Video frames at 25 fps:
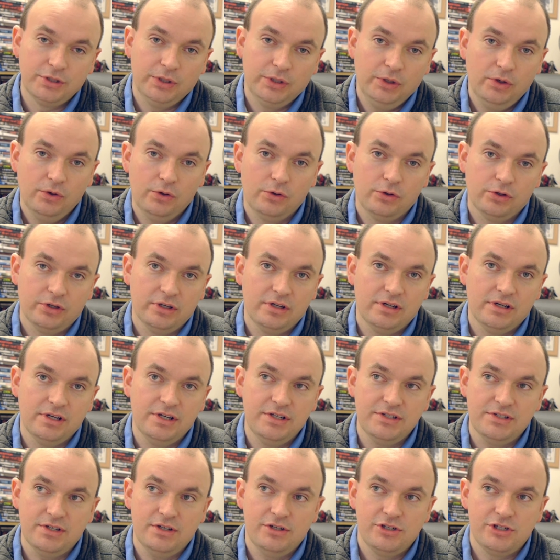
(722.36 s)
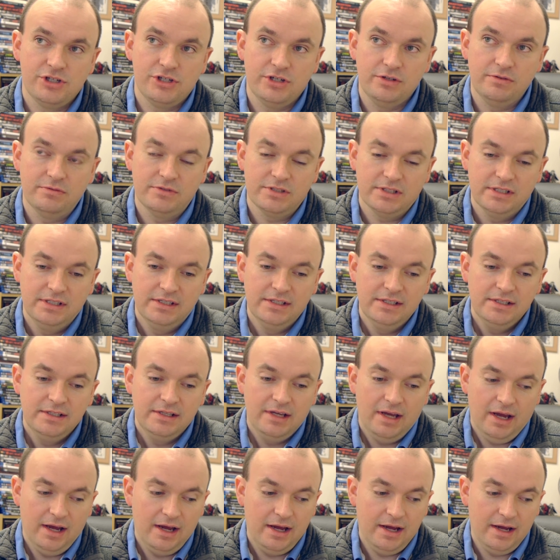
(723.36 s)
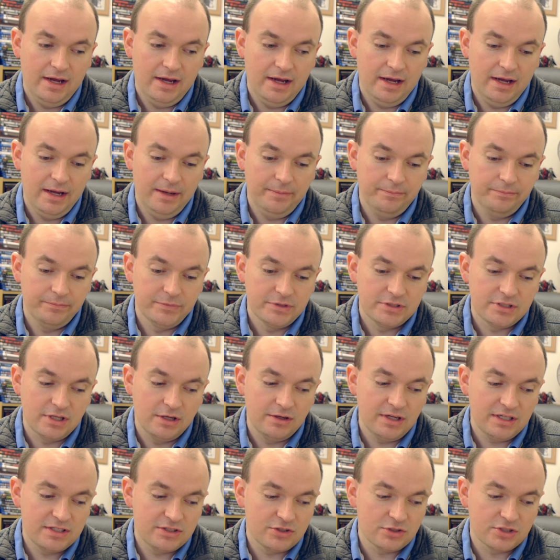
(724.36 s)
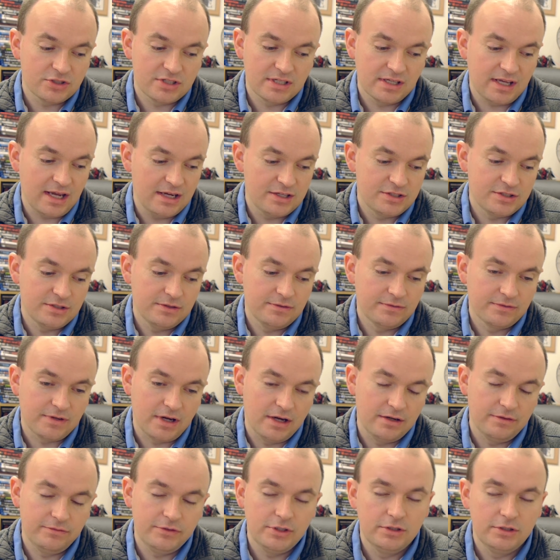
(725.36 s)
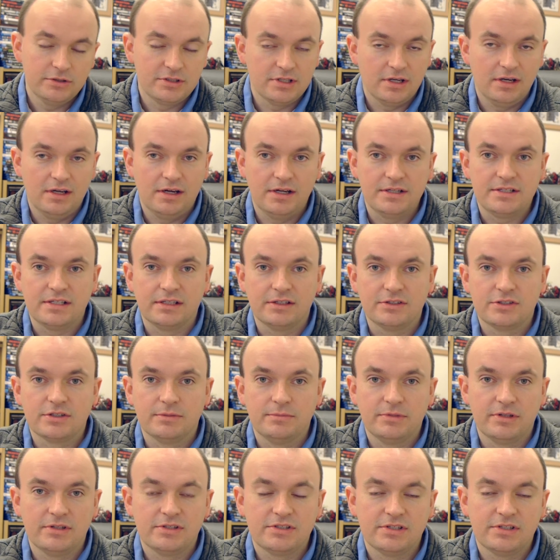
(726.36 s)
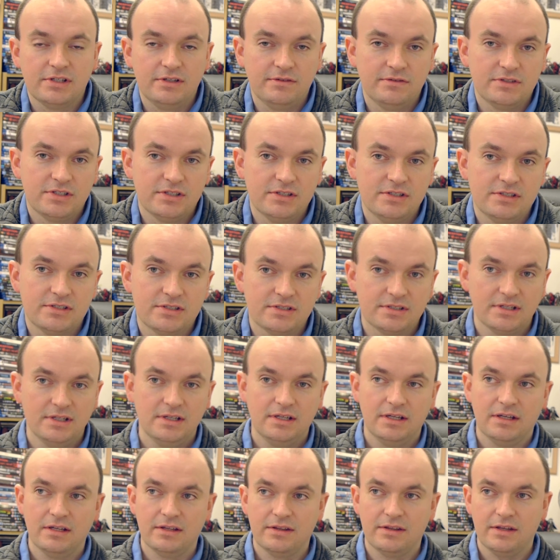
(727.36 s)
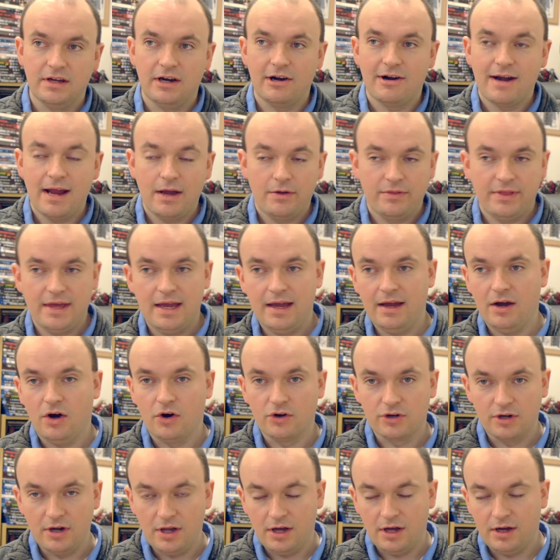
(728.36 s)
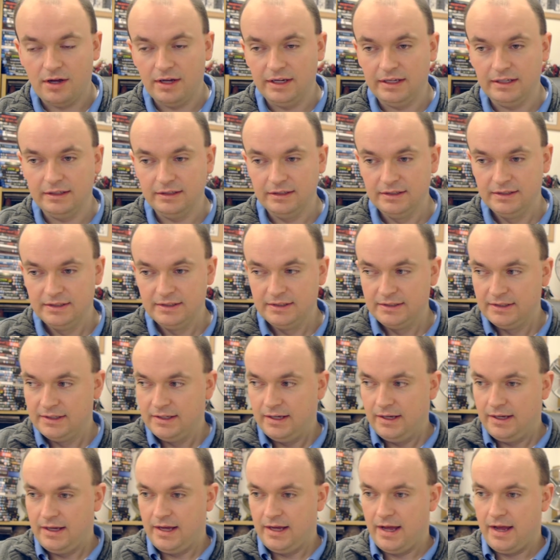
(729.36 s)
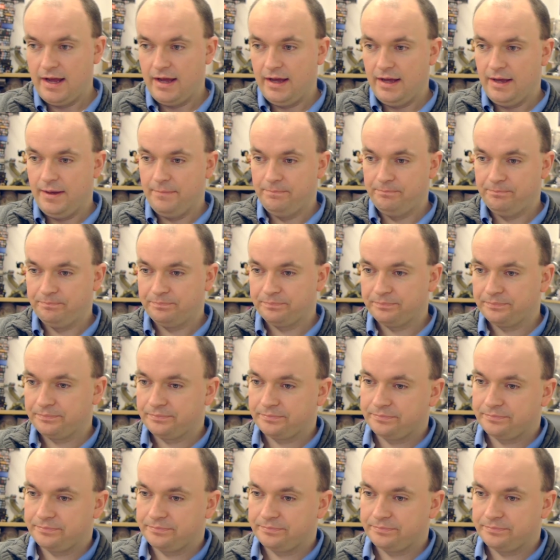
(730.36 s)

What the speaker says: to organise a shoot. So it's just a case of kind of utilising some of the services that are out there online, and